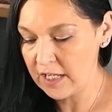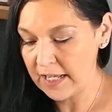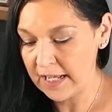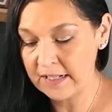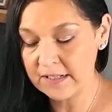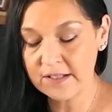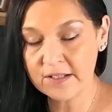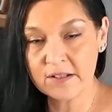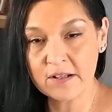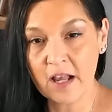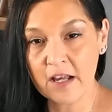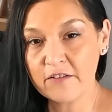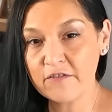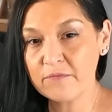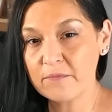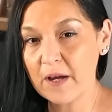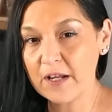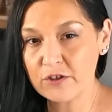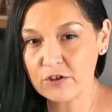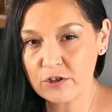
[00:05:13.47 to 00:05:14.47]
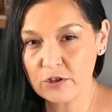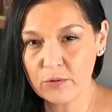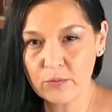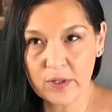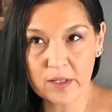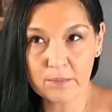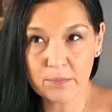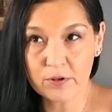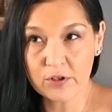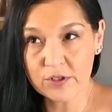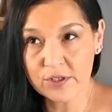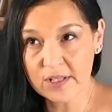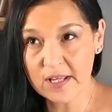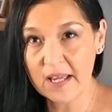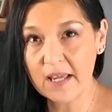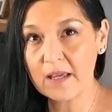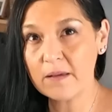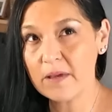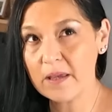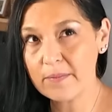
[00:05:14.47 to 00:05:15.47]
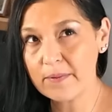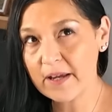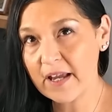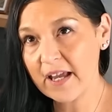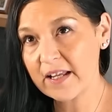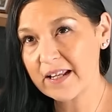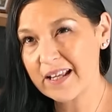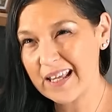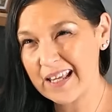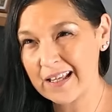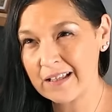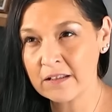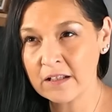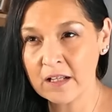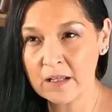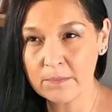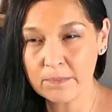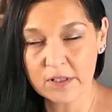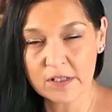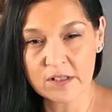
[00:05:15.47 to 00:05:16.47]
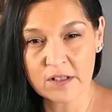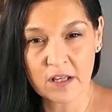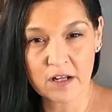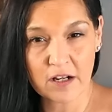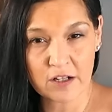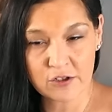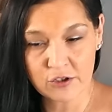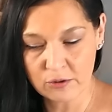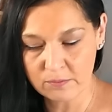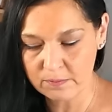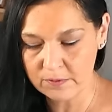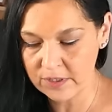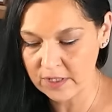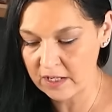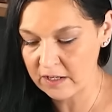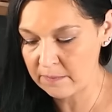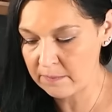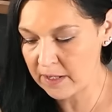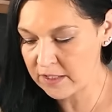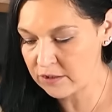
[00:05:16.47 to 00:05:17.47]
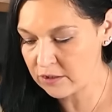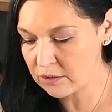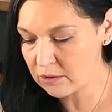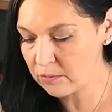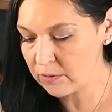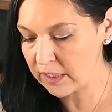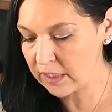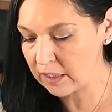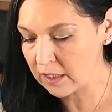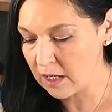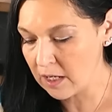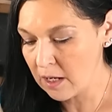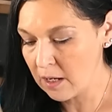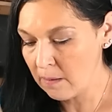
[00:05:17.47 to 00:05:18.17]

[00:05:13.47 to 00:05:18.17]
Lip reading: It's not of my doing per se. Maybe I had a hand in it, but it's not 100% of my doing.